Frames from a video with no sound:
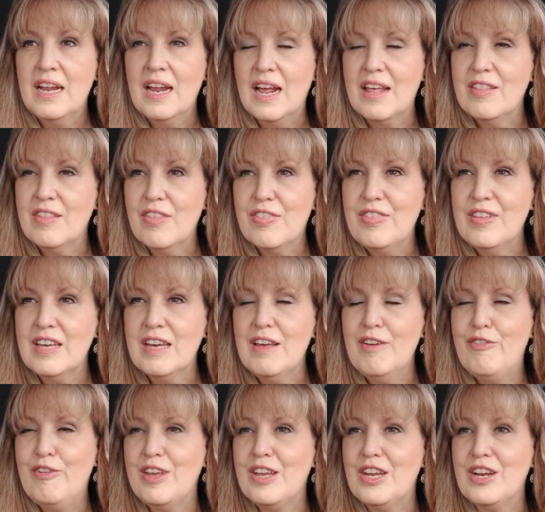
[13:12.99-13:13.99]
And the thing I
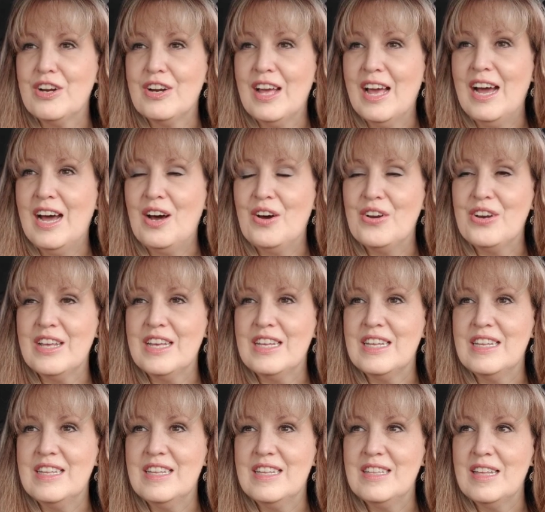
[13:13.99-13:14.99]
figured out
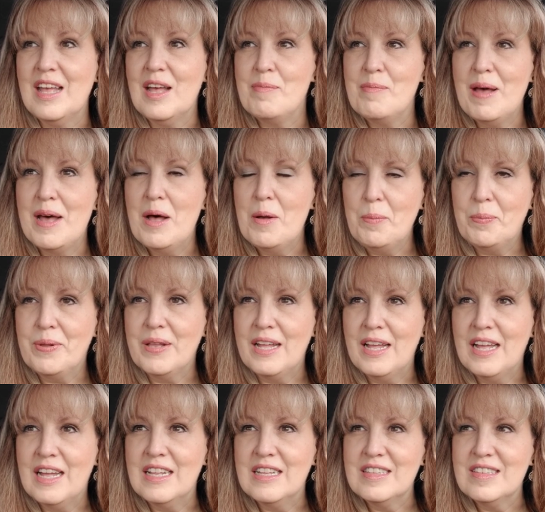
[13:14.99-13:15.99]
is about
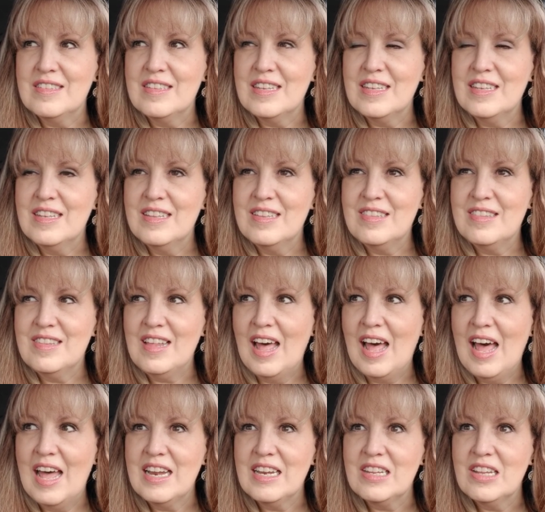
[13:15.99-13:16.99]
plants is
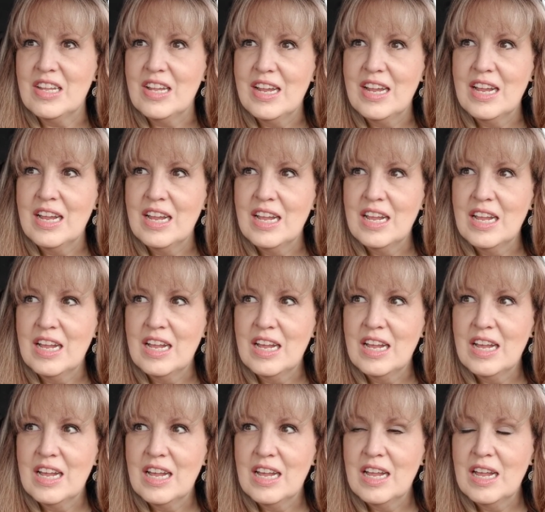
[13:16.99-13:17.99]
that
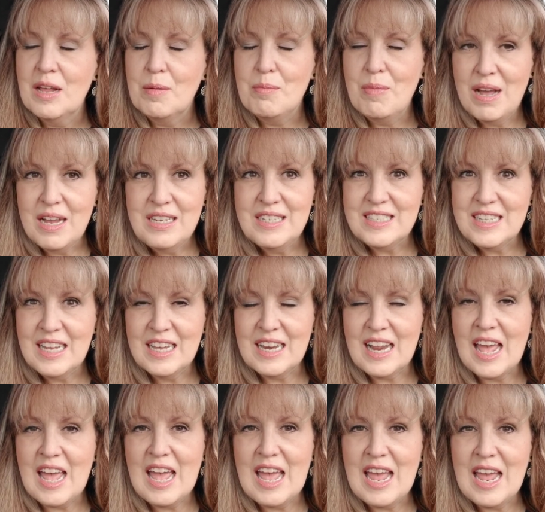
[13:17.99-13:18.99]
my
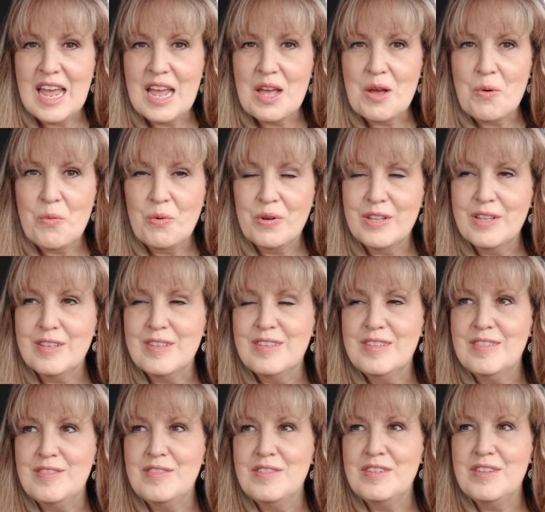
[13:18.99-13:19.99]
DNA
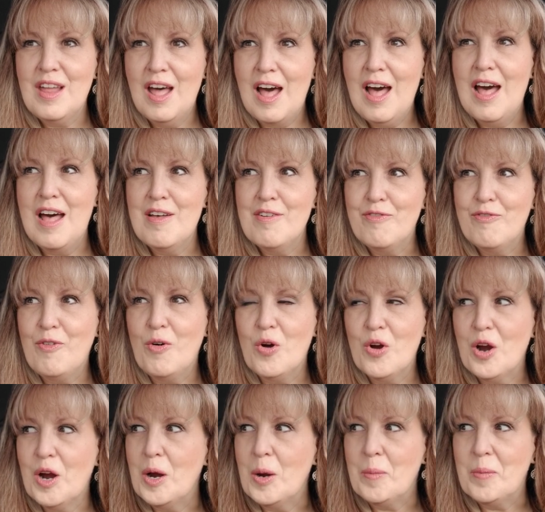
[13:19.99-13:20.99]
was not
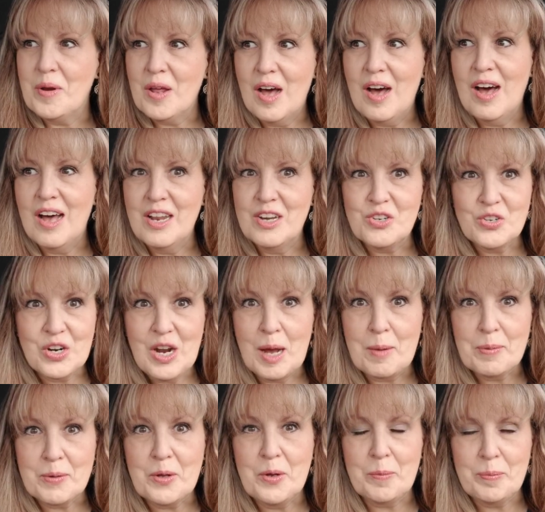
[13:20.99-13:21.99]
formed on
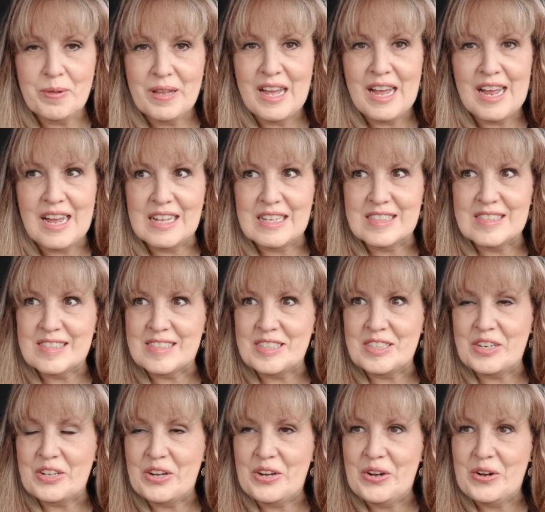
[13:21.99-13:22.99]
tropical plants, you
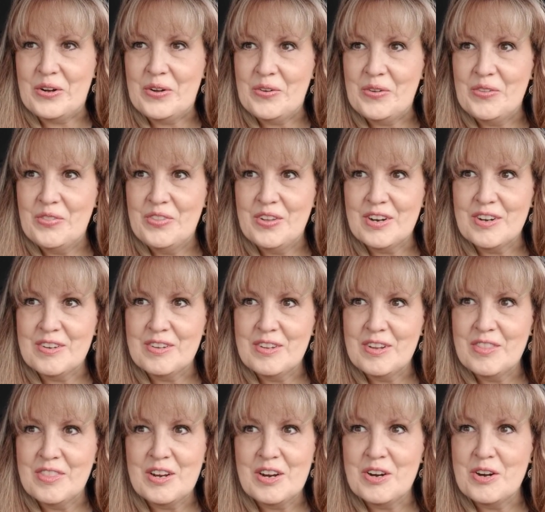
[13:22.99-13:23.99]
know. There
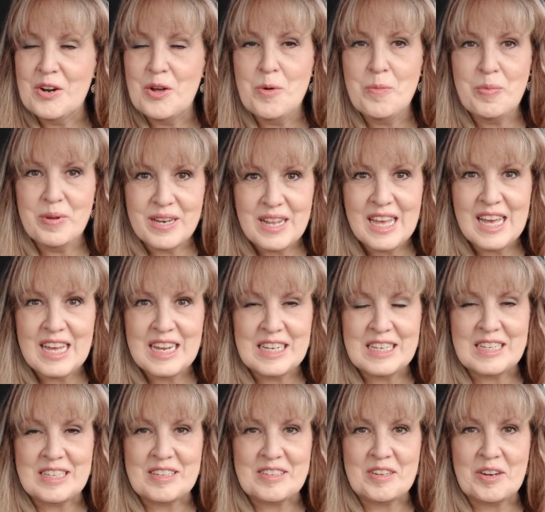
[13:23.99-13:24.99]
there are no
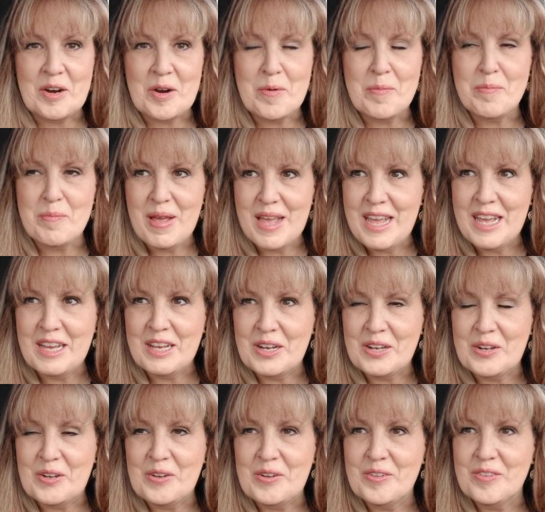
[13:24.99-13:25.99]
bananas or
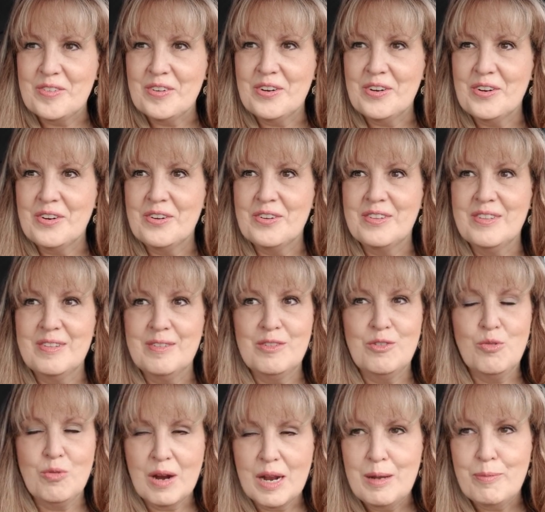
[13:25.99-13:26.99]
mangoes or
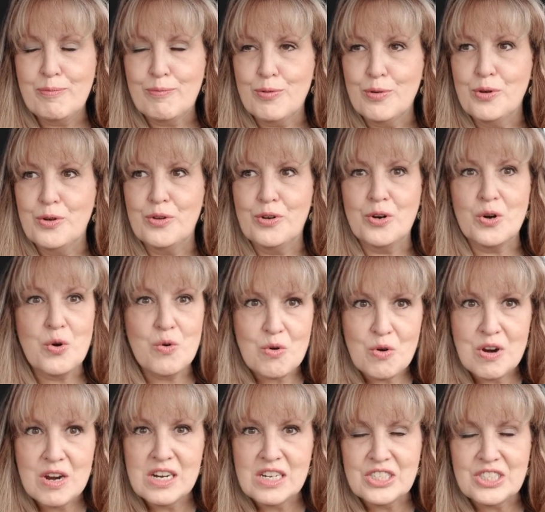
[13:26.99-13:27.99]
grapefruit or
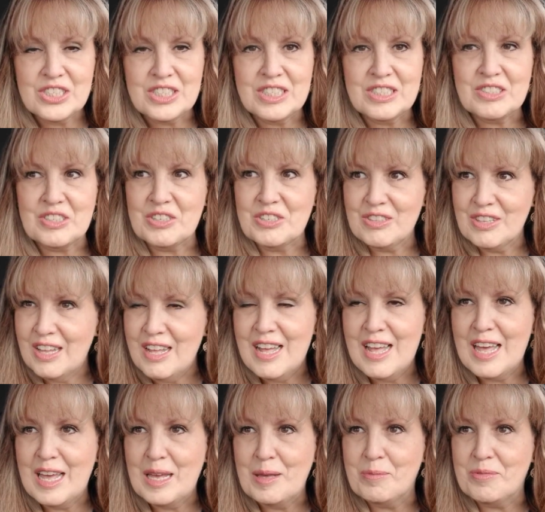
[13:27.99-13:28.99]
oranges or
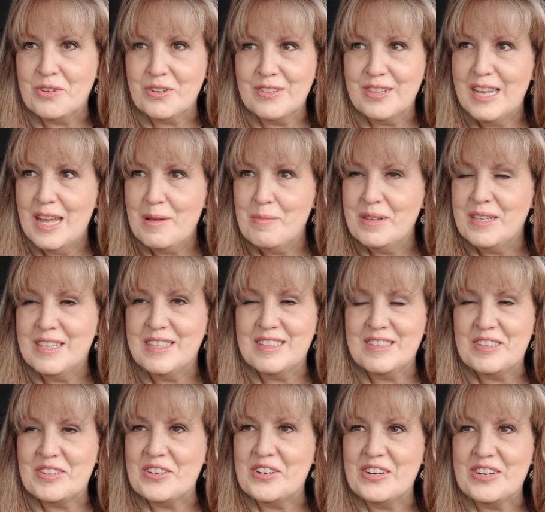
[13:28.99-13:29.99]
limes or
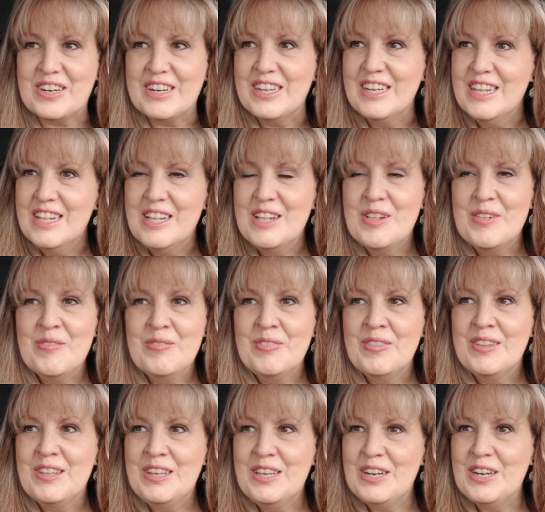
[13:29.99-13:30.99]
lemons or
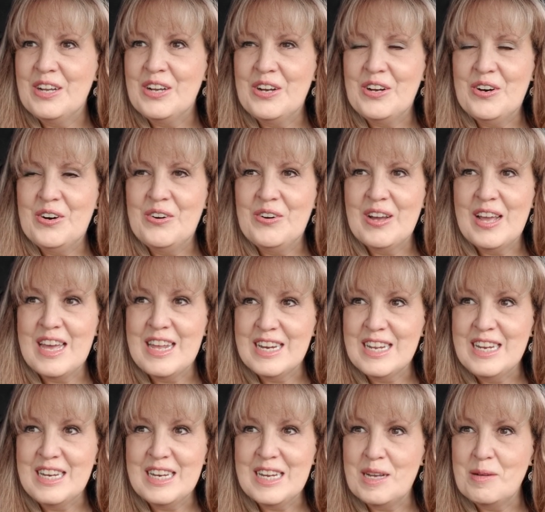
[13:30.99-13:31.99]
you know,
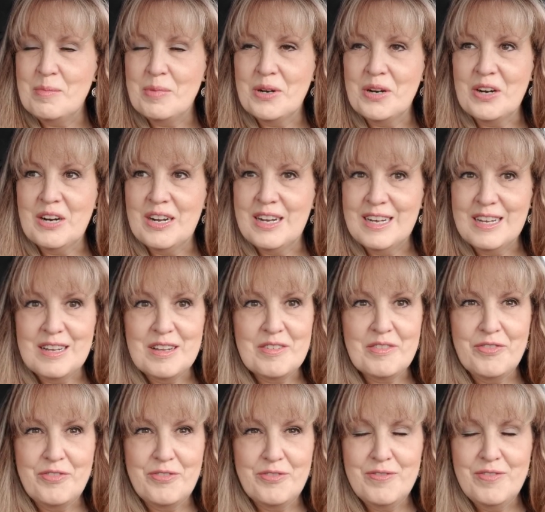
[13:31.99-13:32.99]
any number
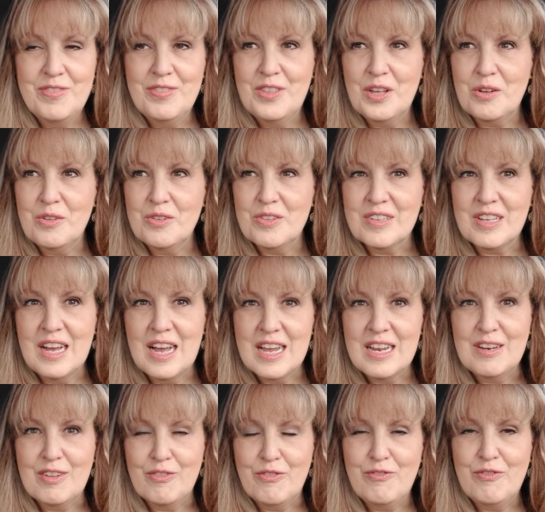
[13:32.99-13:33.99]
of those
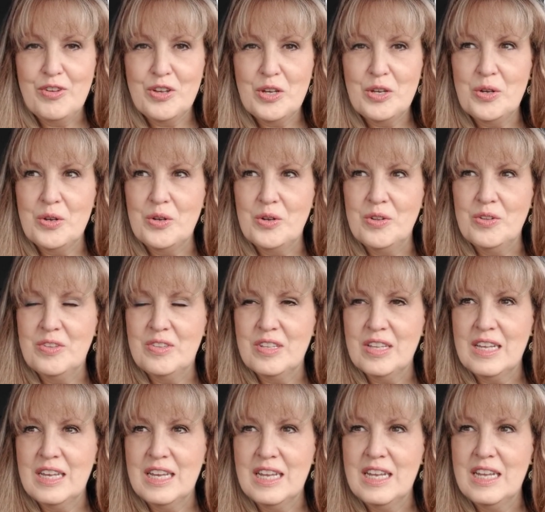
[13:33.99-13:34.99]
kind of foods
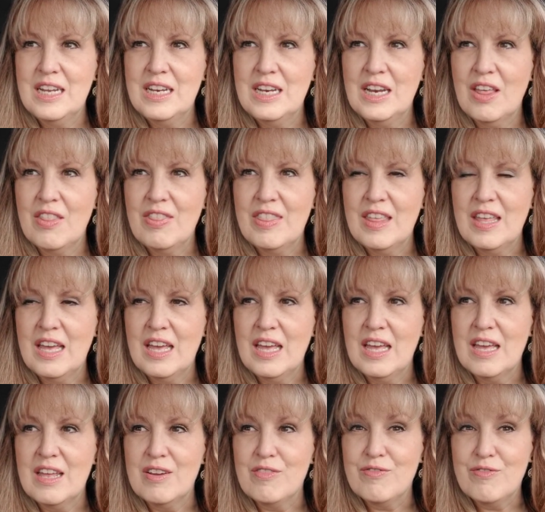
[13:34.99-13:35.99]
in
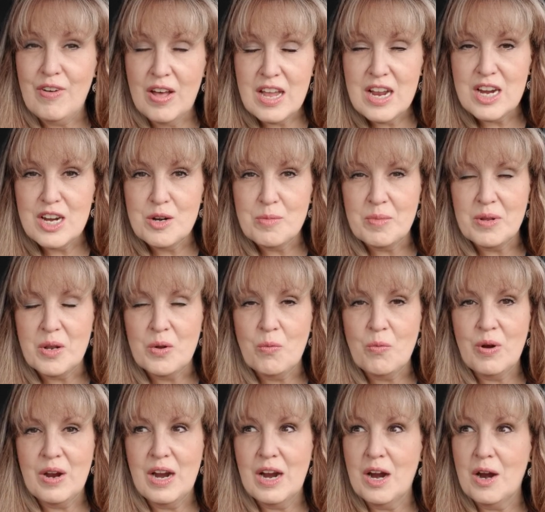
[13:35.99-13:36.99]
the environment
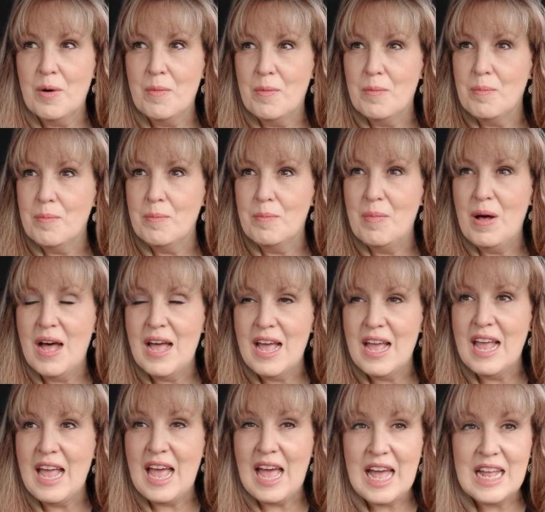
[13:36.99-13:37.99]
where
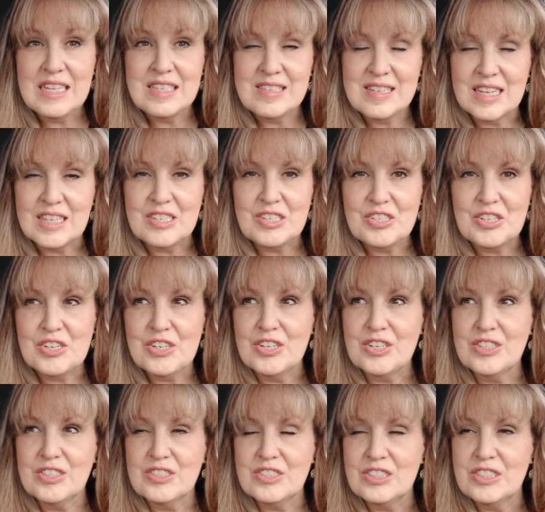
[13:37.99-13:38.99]
my
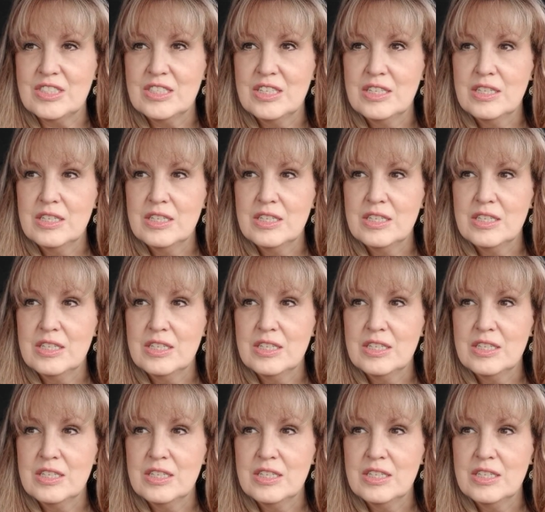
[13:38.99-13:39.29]
ancestors